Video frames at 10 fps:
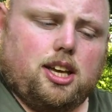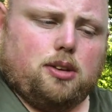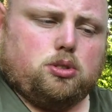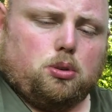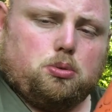
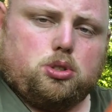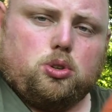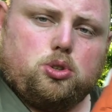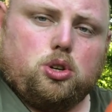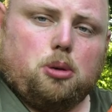So it was a
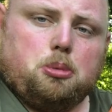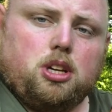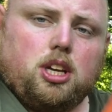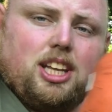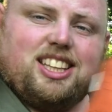good job
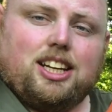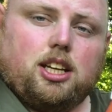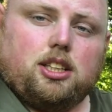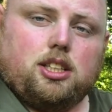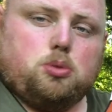that I
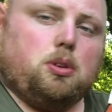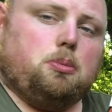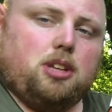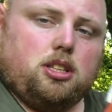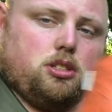had this with
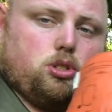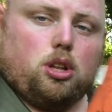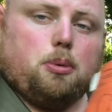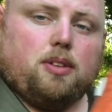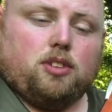me to
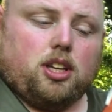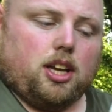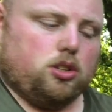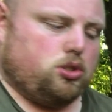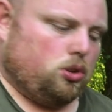stop everything
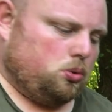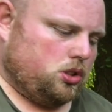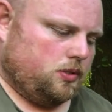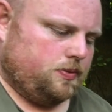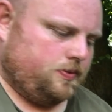getting soaked.
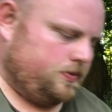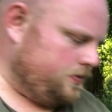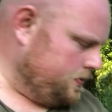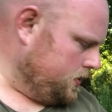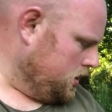
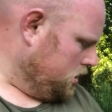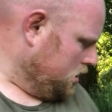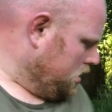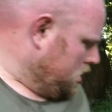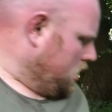
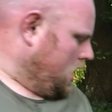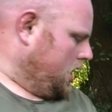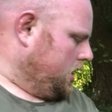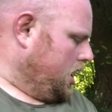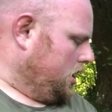
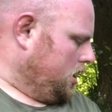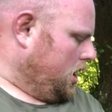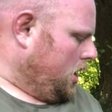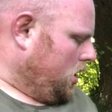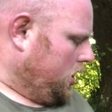And then
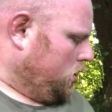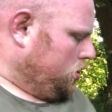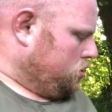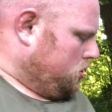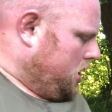I
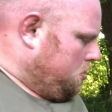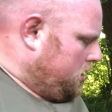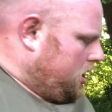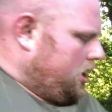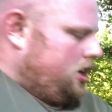also keep in
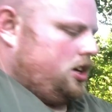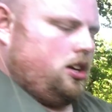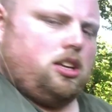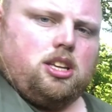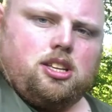there
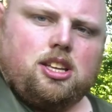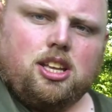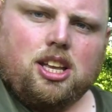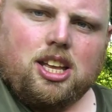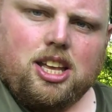
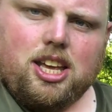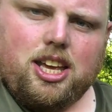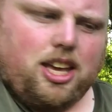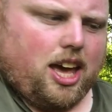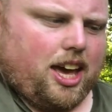
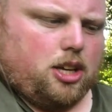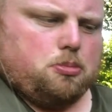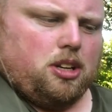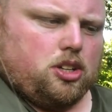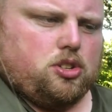
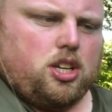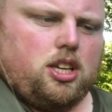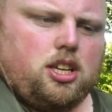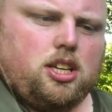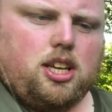ex-military
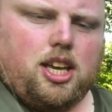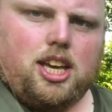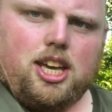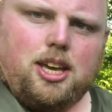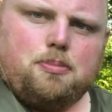
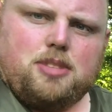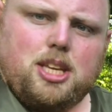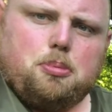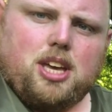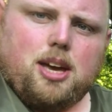
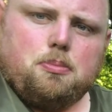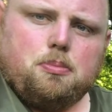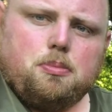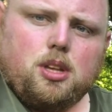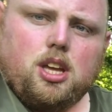DPM
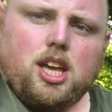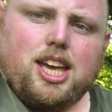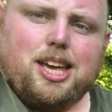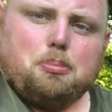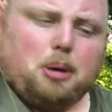
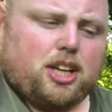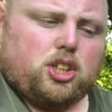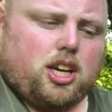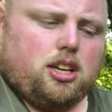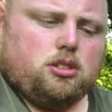
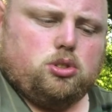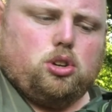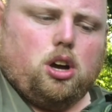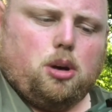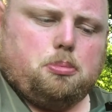Basher
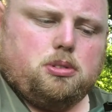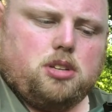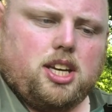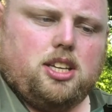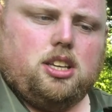tarp.
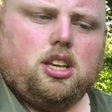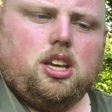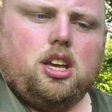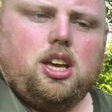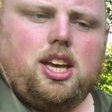Okay,
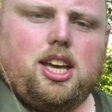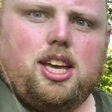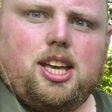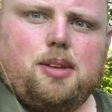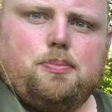
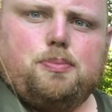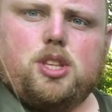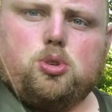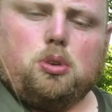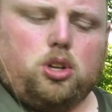
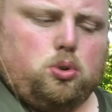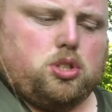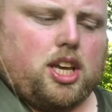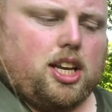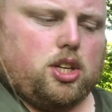this is what used to
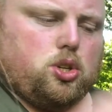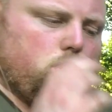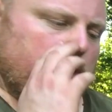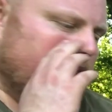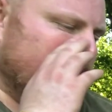get issued